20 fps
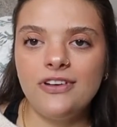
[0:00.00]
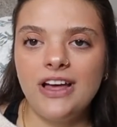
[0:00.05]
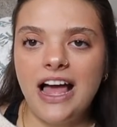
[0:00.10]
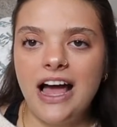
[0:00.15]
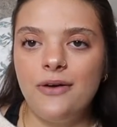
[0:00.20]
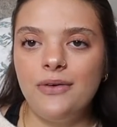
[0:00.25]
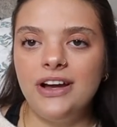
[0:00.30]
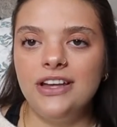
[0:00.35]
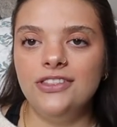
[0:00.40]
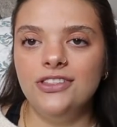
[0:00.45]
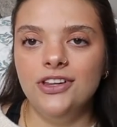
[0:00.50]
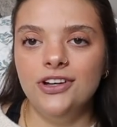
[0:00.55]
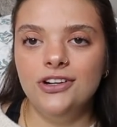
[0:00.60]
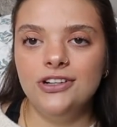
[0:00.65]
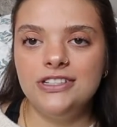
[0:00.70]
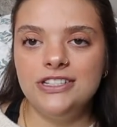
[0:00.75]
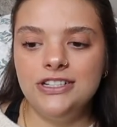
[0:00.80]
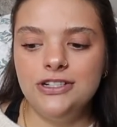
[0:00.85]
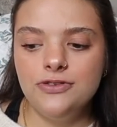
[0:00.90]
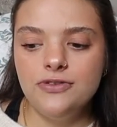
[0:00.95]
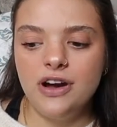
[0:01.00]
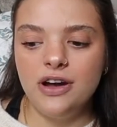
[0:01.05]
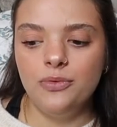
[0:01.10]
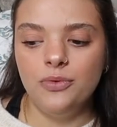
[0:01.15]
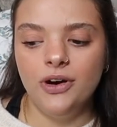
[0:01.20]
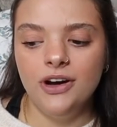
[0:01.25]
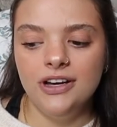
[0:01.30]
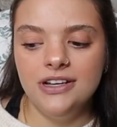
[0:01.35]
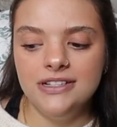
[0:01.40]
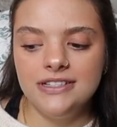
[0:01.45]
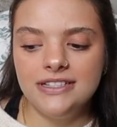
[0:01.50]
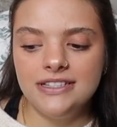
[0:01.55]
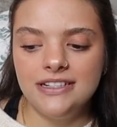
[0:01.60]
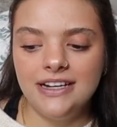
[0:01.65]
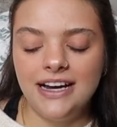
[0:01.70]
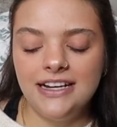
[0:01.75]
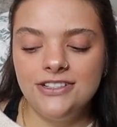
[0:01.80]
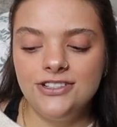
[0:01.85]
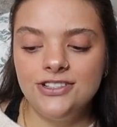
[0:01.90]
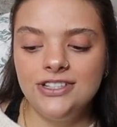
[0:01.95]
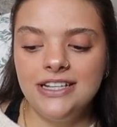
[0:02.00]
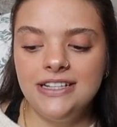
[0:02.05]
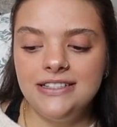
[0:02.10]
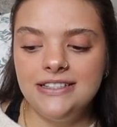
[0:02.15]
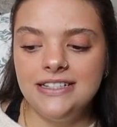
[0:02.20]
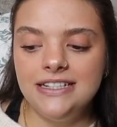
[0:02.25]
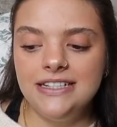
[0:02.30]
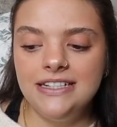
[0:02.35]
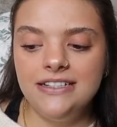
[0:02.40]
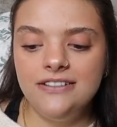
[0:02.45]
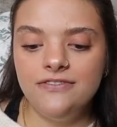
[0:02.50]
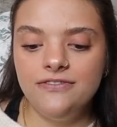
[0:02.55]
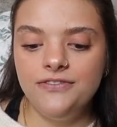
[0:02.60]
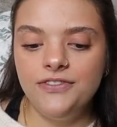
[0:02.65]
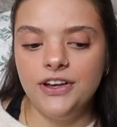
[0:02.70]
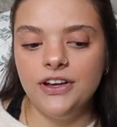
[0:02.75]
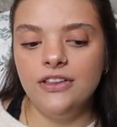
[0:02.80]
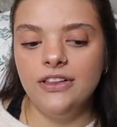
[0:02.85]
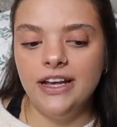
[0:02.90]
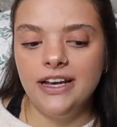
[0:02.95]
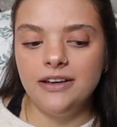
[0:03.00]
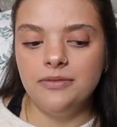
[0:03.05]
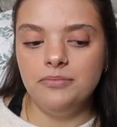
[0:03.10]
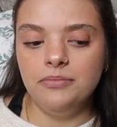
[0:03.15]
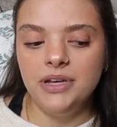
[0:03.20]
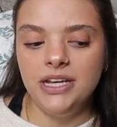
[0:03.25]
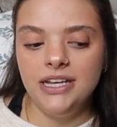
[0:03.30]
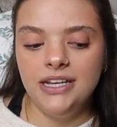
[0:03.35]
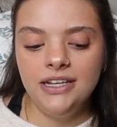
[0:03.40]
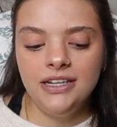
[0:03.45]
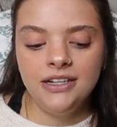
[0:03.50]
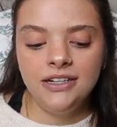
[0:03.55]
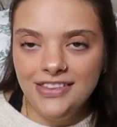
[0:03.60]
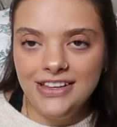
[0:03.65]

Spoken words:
how I looked and who I was, and I just like didn't feel like me.